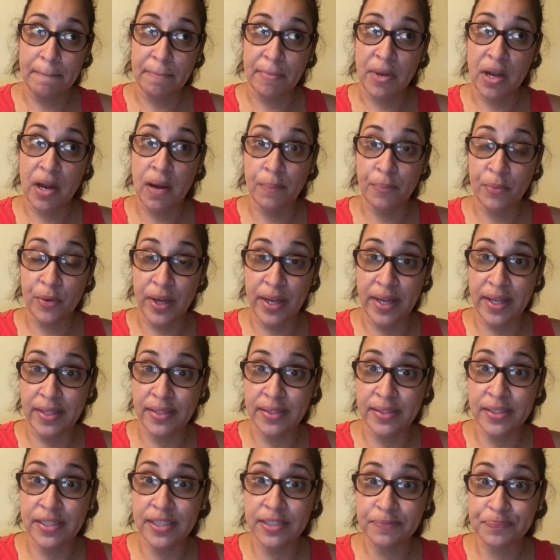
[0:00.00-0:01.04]

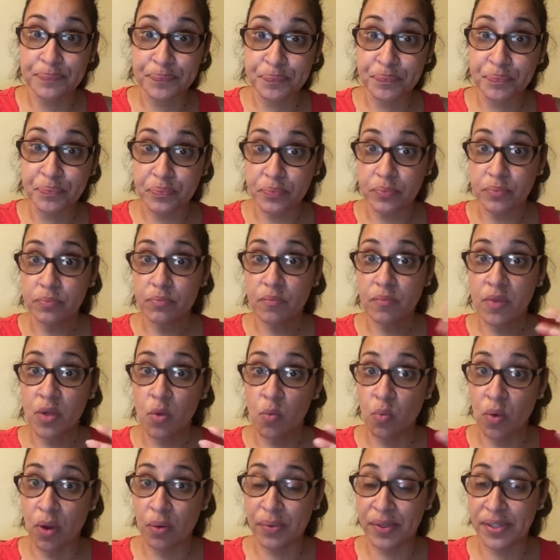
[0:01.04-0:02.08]
comprehend
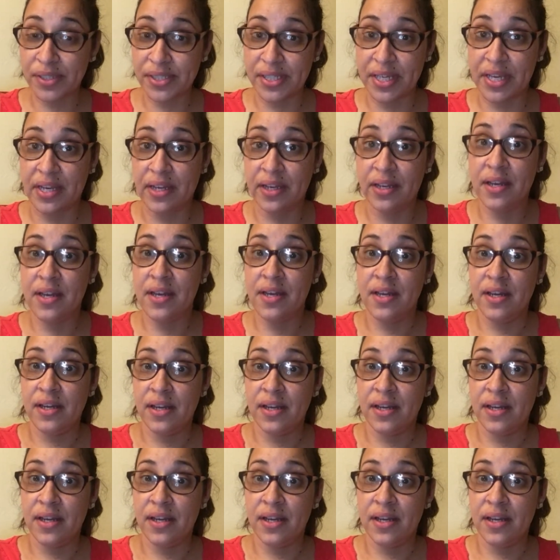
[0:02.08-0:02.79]
what we're saying,